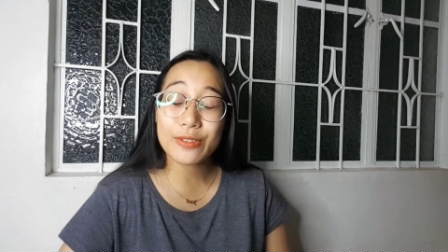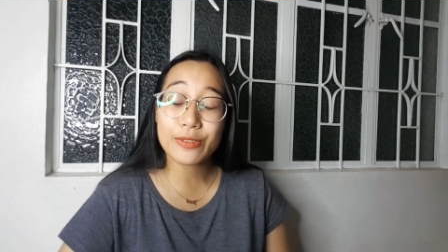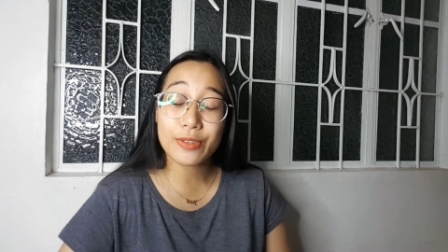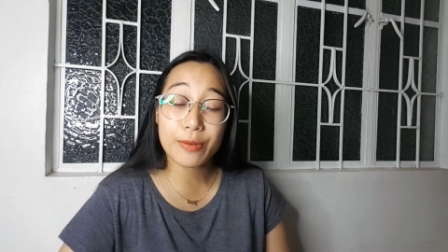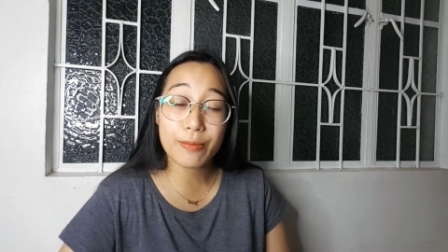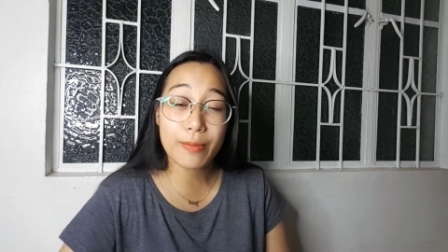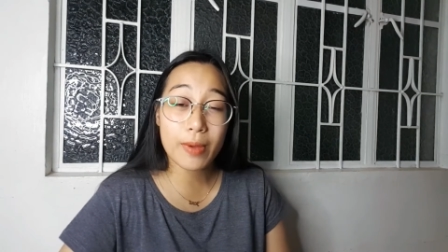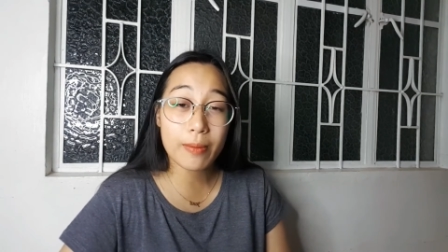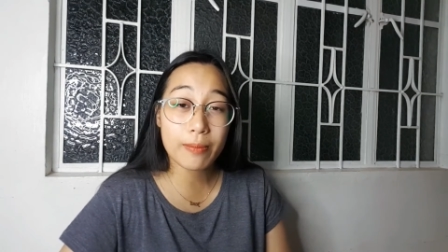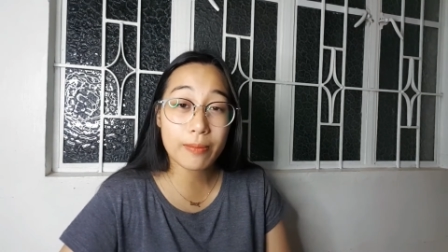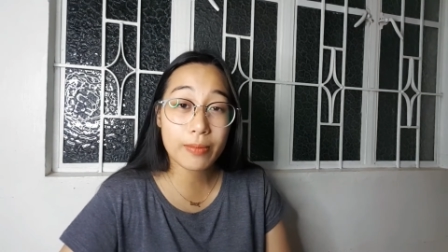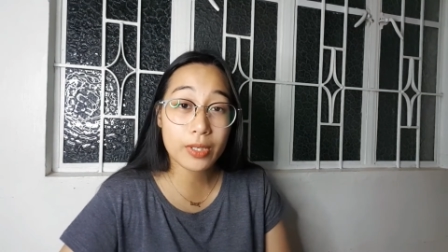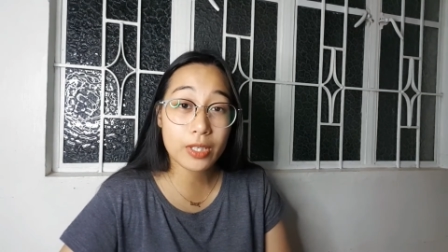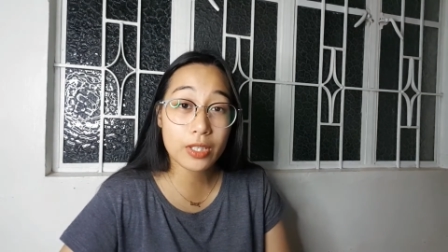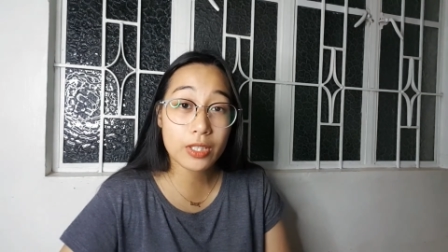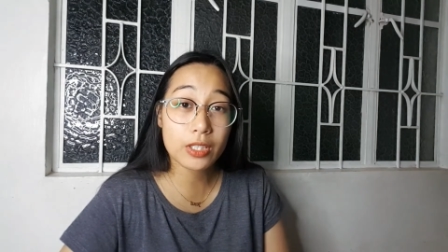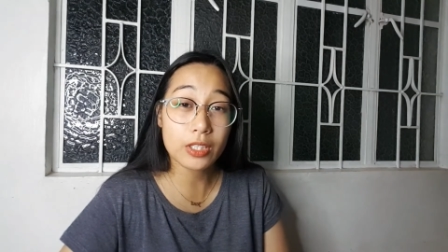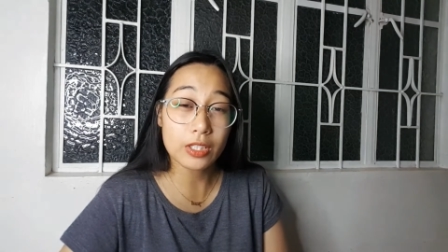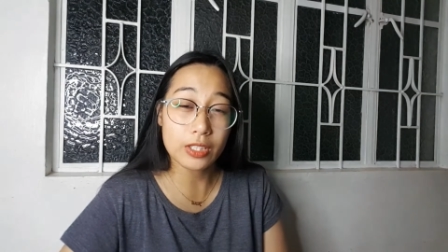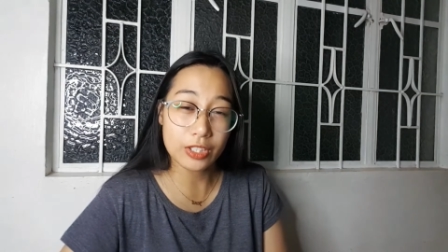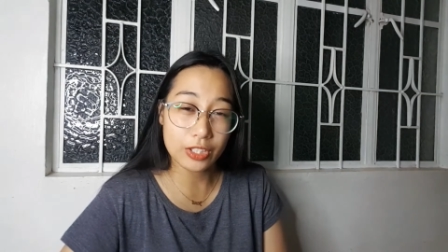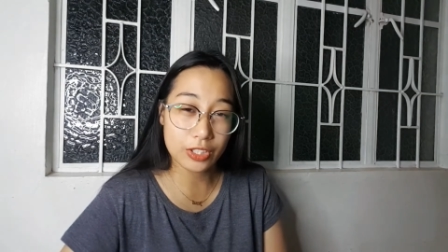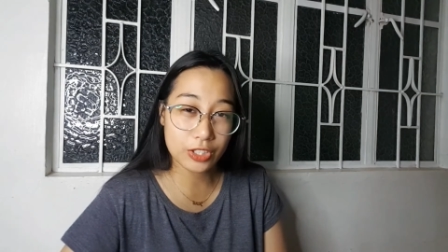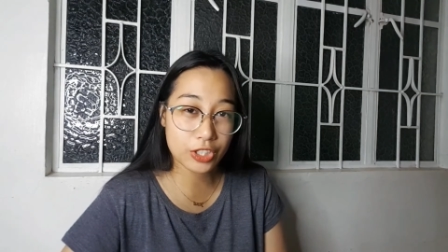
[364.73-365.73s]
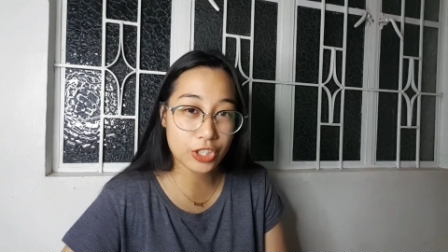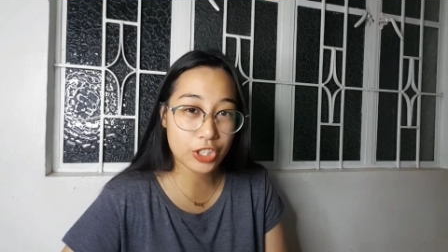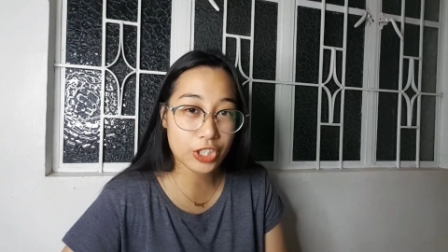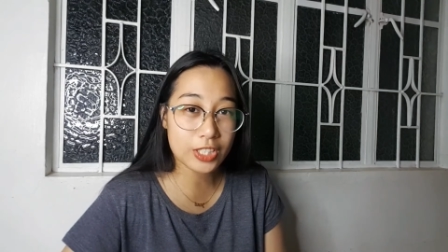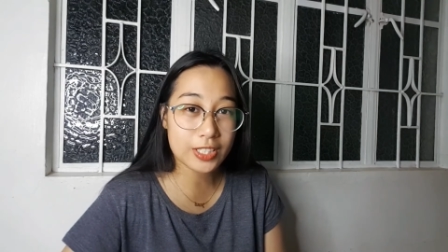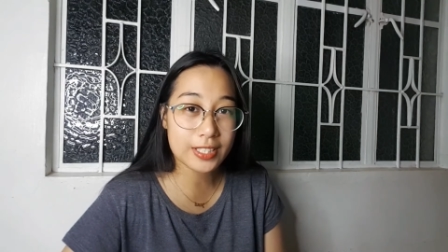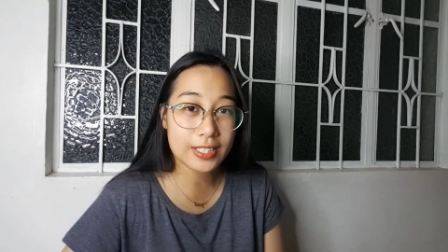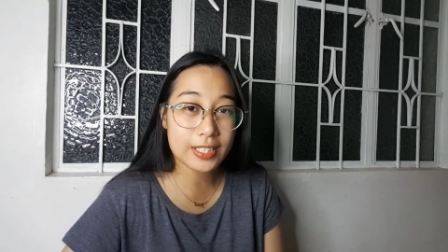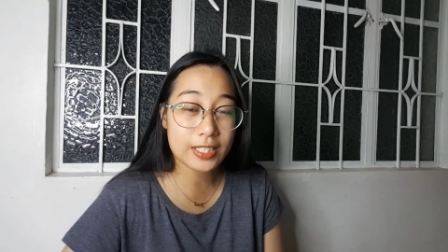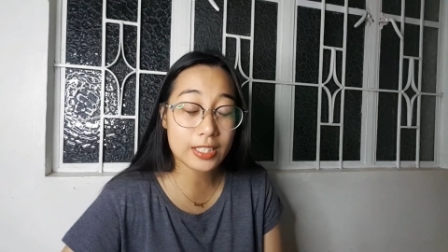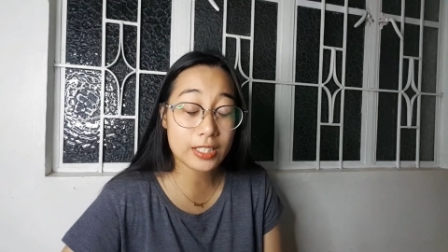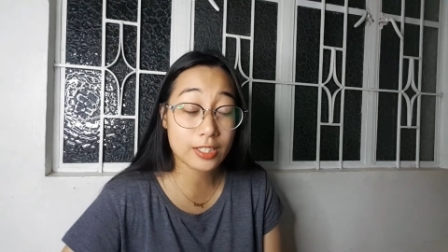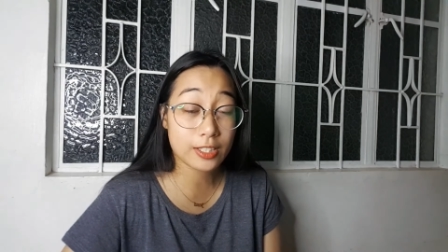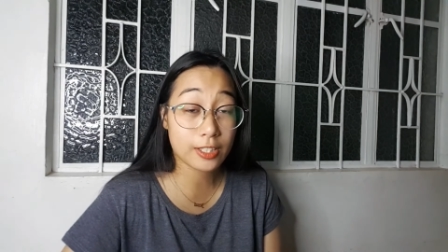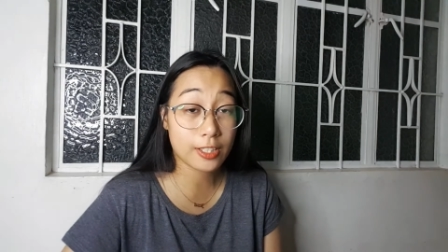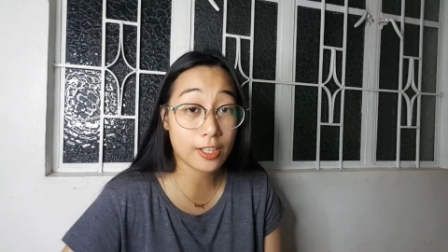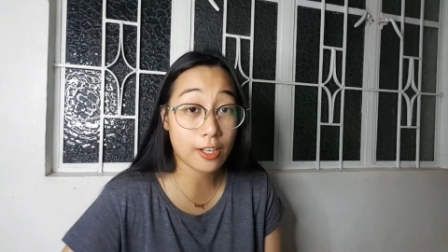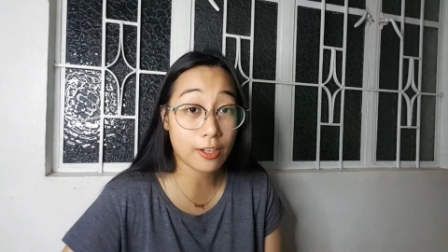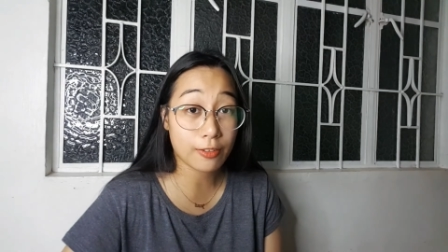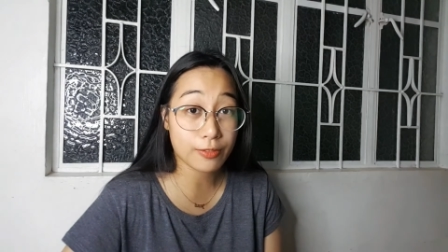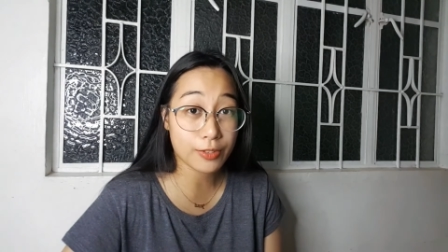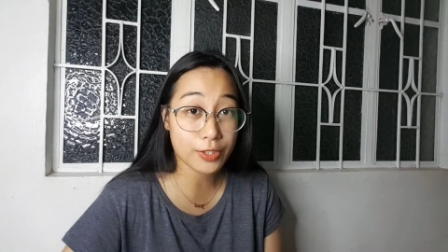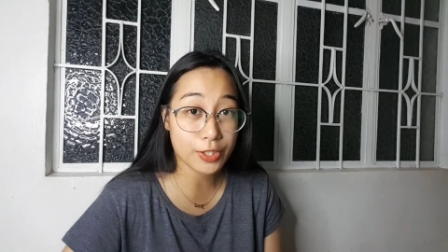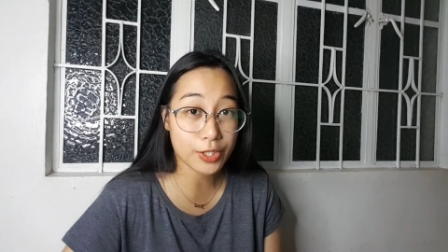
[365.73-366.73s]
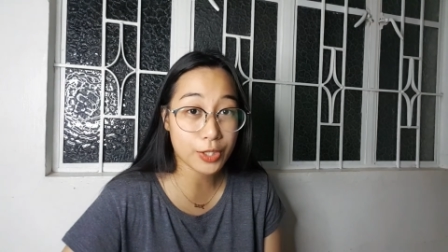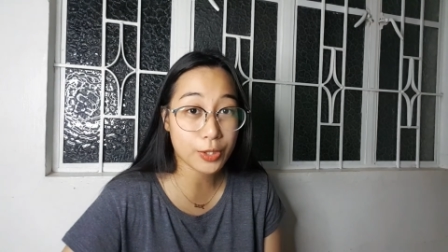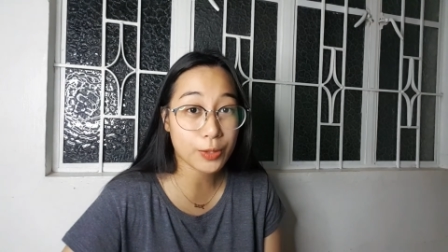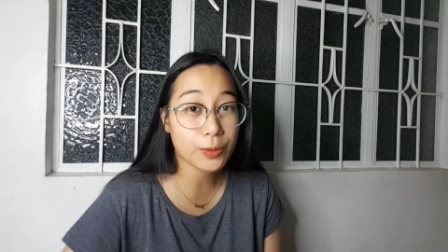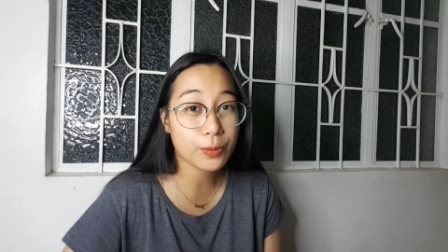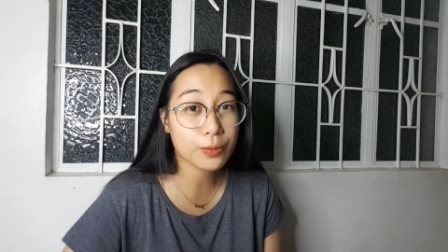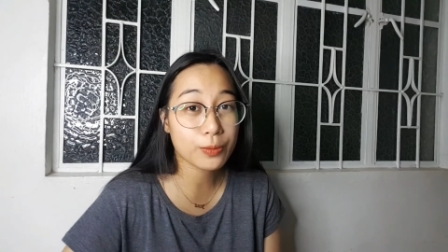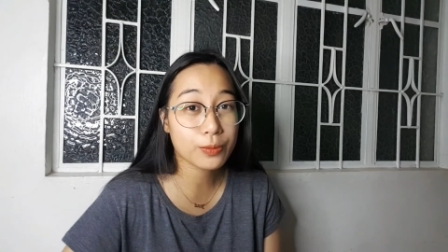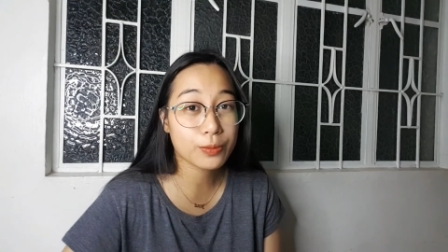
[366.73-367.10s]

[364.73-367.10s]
remember Jesus loves you.